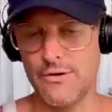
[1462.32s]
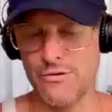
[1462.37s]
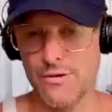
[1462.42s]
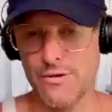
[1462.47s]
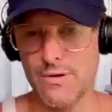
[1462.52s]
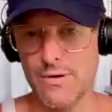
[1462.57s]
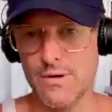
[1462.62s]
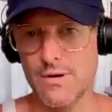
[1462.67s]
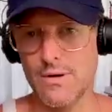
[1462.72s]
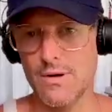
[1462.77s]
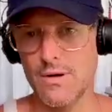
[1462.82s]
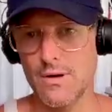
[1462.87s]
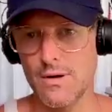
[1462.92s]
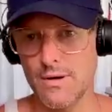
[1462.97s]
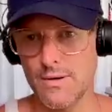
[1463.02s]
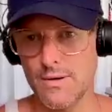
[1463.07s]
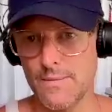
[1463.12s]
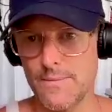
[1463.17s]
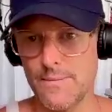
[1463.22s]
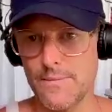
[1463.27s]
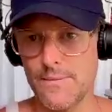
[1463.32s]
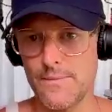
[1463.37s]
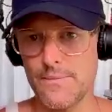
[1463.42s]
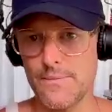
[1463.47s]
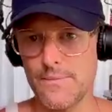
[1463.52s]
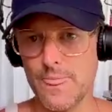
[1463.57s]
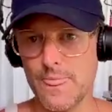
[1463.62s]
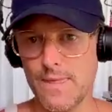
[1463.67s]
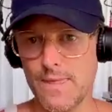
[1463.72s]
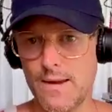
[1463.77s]
go to water
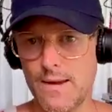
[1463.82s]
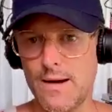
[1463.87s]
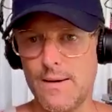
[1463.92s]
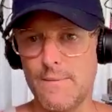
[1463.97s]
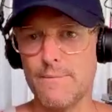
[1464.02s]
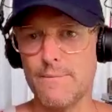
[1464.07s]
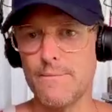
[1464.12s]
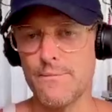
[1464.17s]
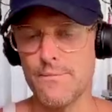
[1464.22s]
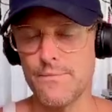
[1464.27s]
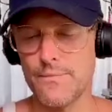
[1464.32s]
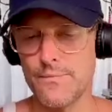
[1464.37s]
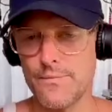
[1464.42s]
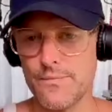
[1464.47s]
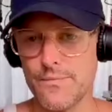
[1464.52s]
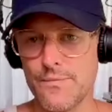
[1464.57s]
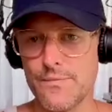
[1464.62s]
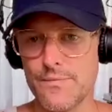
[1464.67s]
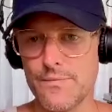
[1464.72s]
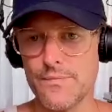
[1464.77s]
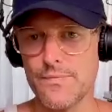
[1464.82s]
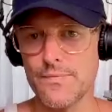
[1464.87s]
and to seek